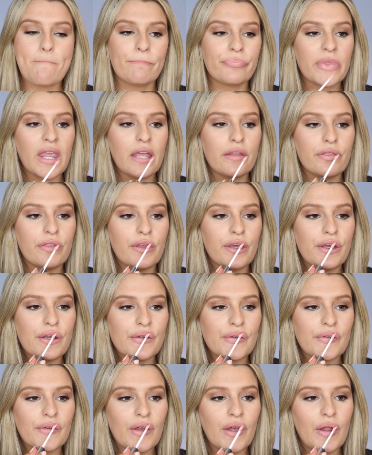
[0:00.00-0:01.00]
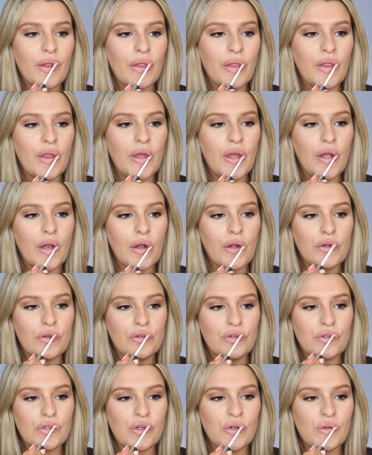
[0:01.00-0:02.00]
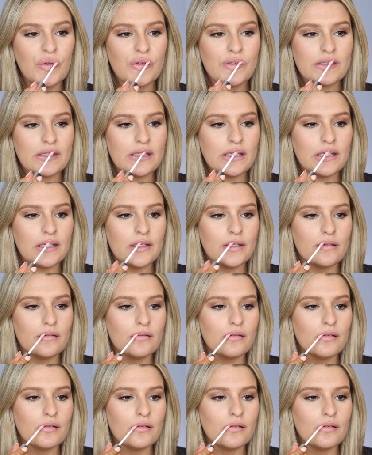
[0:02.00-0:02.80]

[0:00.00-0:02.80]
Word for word: get this a little juicy,